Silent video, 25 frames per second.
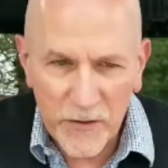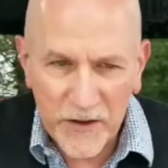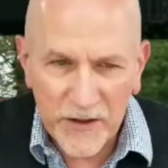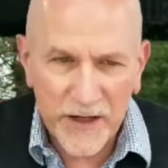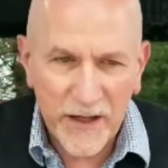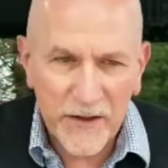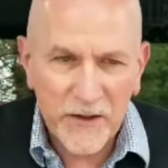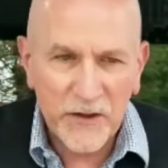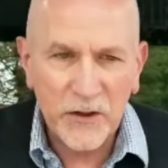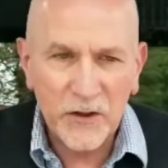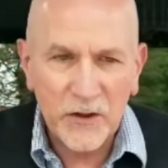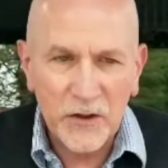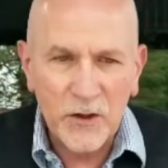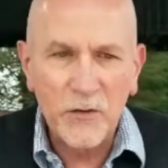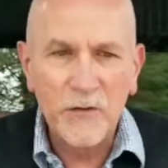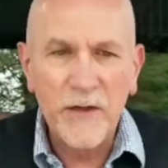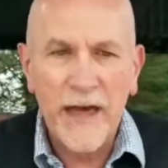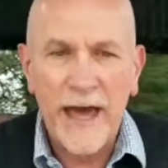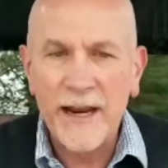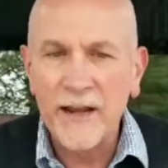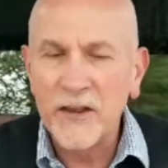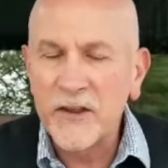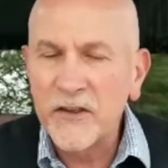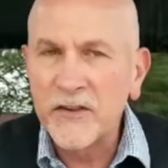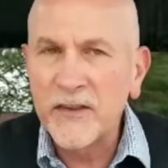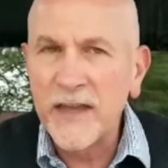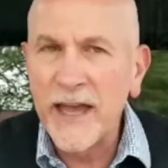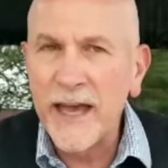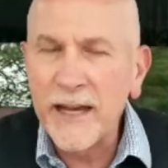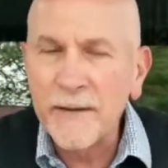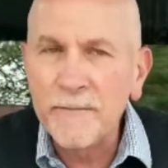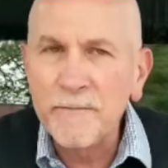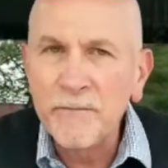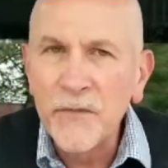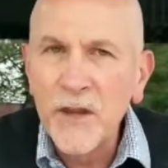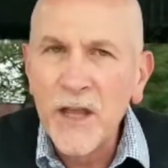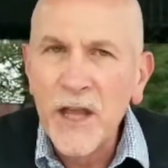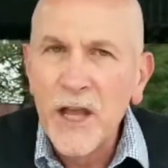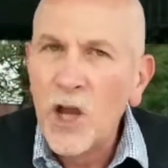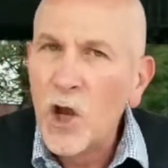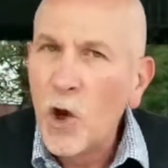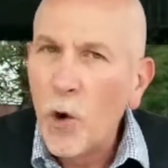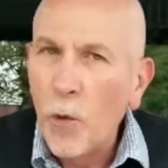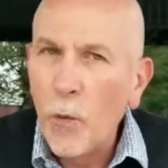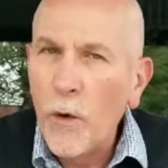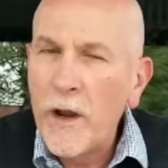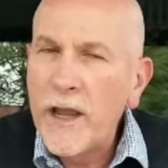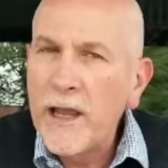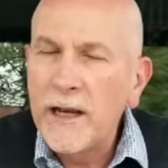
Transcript: It doesn't do that. Instead, we